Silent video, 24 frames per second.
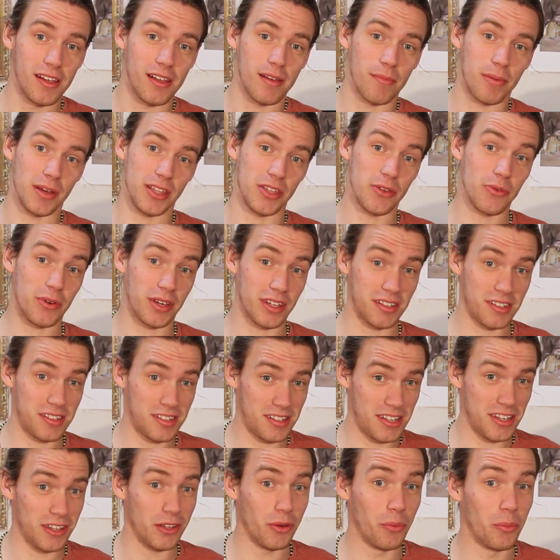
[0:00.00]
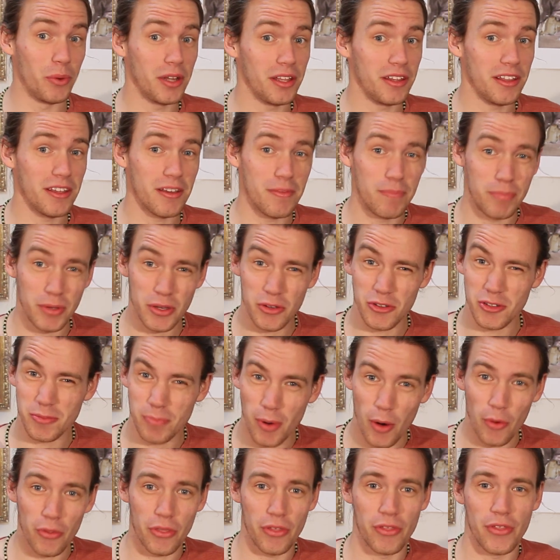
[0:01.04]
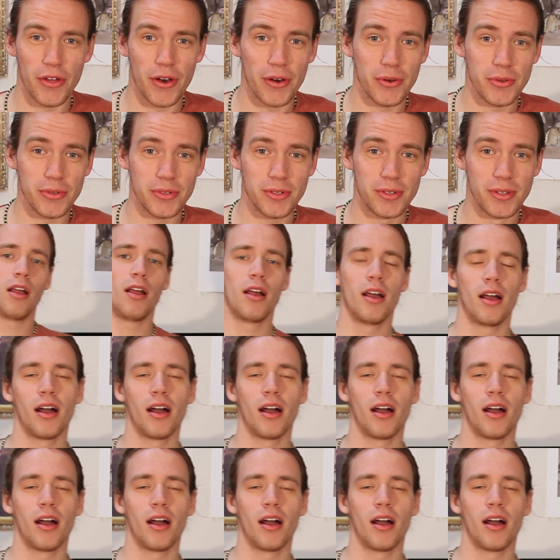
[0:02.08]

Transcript: but you can still really abuse both of those.